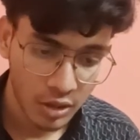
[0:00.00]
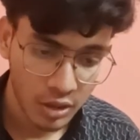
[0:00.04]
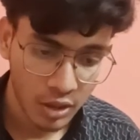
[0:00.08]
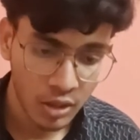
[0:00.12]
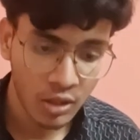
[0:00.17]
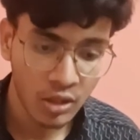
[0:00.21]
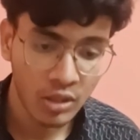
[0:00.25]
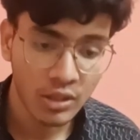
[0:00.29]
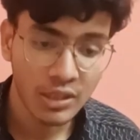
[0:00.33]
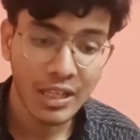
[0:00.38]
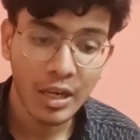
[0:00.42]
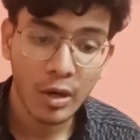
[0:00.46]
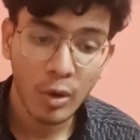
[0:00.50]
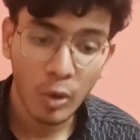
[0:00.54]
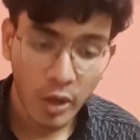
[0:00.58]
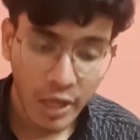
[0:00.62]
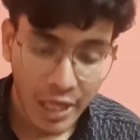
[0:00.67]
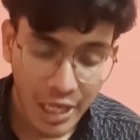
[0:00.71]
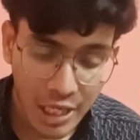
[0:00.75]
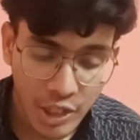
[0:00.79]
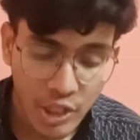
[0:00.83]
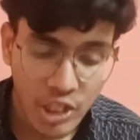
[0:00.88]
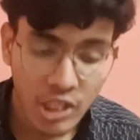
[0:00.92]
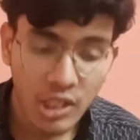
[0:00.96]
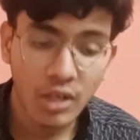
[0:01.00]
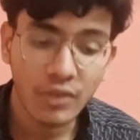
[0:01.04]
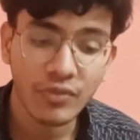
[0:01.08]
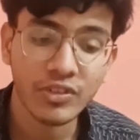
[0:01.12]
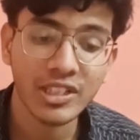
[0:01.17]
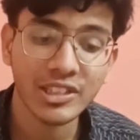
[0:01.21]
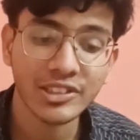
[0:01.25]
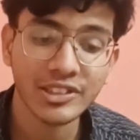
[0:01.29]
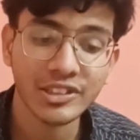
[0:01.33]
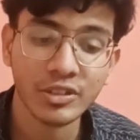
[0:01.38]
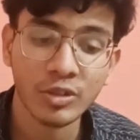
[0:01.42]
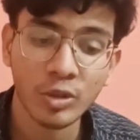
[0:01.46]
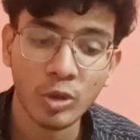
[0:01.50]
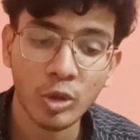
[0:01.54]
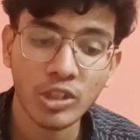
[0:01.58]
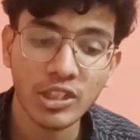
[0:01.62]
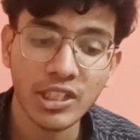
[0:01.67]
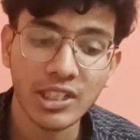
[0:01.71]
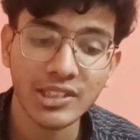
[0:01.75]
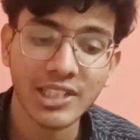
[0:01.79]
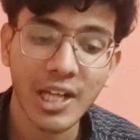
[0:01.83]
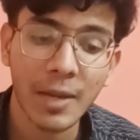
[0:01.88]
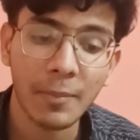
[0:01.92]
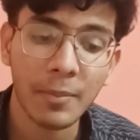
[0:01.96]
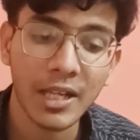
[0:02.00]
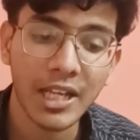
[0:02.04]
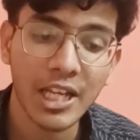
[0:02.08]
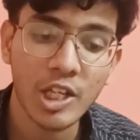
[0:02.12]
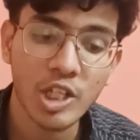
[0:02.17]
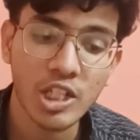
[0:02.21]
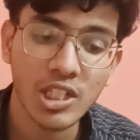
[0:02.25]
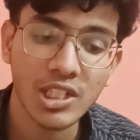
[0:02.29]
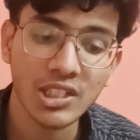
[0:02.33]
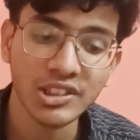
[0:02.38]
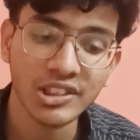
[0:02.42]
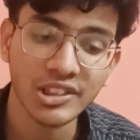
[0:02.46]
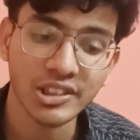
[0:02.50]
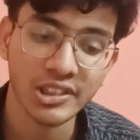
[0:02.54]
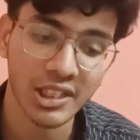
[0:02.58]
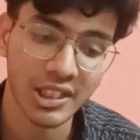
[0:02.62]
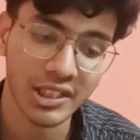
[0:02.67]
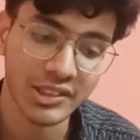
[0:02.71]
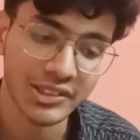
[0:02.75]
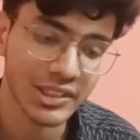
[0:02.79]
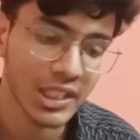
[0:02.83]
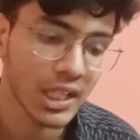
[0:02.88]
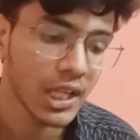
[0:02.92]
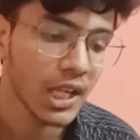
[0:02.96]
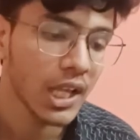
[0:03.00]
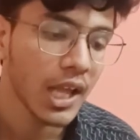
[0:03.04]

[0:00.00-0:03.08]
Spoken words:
the location of this Node.js application is this,